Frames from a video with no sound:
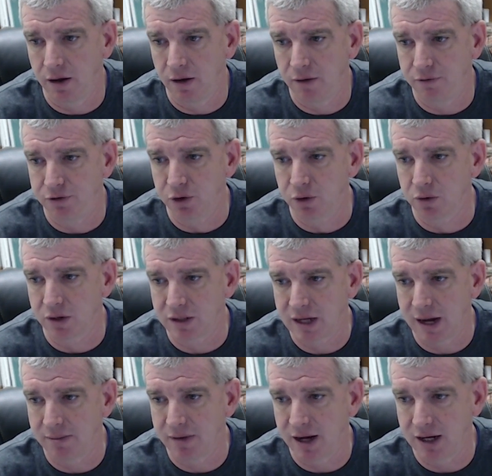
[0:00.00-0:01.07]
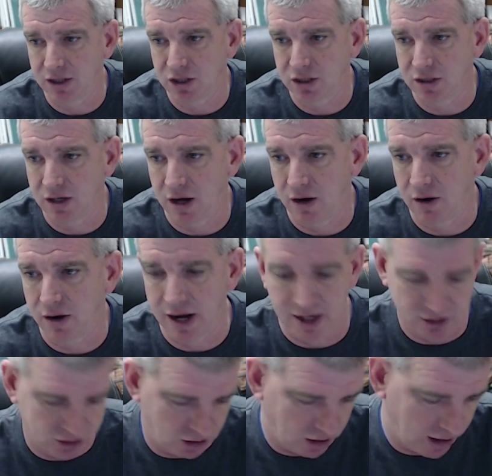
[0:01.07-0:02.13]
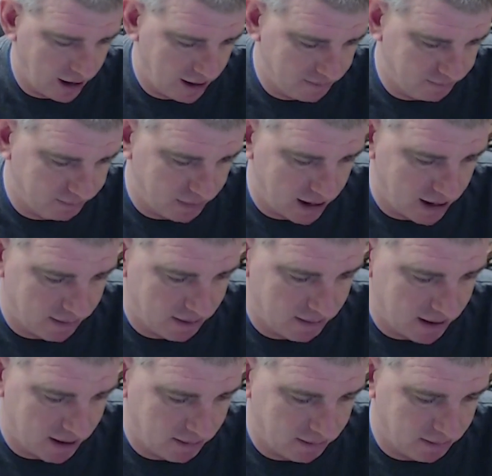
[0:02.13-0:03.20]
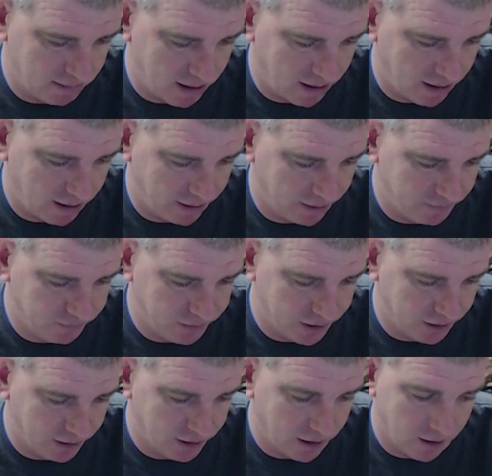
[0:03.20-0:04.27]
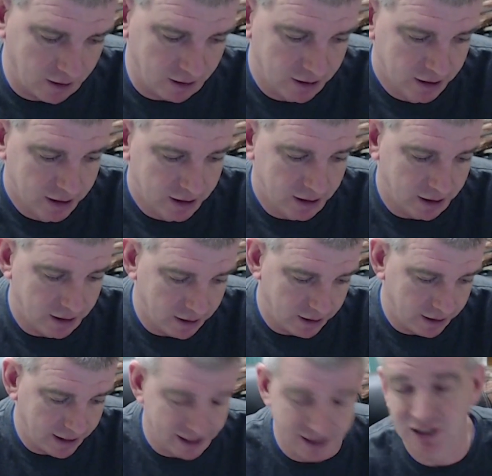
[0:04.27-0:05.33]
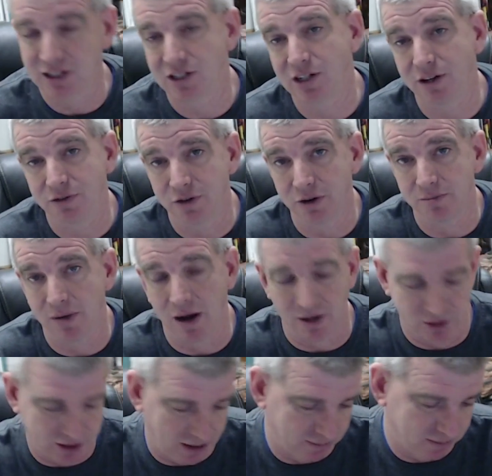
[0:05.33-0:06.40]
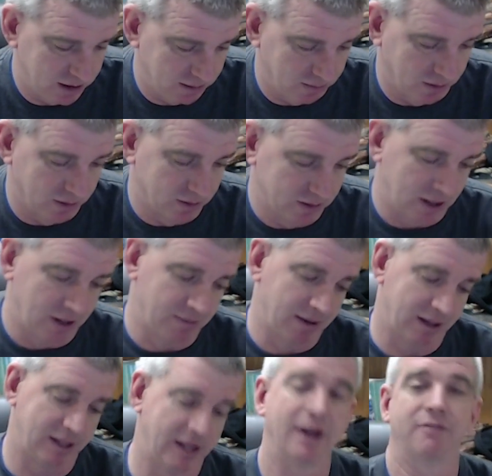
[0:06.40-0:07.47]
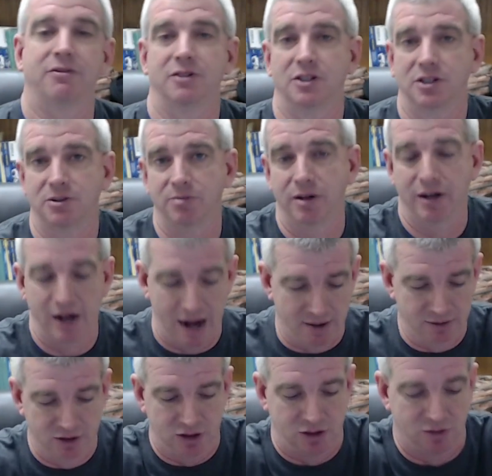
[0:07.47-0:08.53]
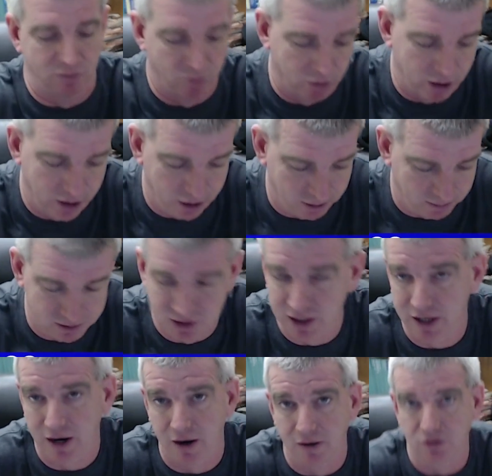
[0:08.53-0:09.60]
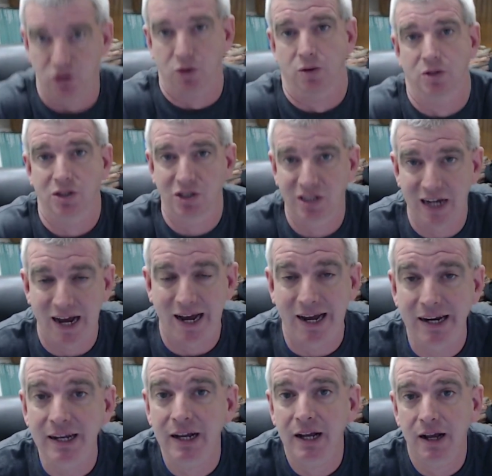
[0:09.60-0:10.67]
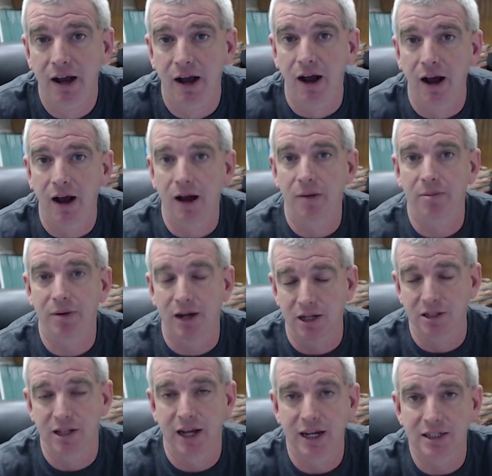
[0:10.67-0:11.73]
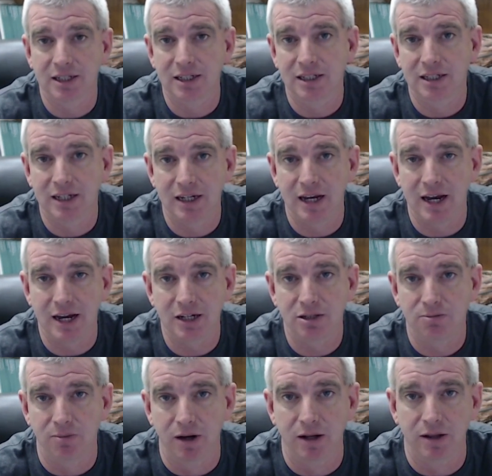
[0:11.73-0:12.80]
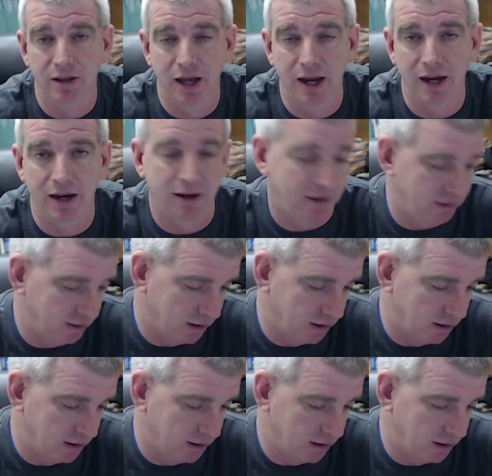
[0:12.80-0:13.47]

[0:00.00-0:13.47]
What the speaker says: fuel contamination, all kinds of crap, and blah, blah, blah, blah, blah, and there you are. SEC football championship. We're going to talk about that for just a minute. I was 100% on Georgia's side because of the SEC East, but they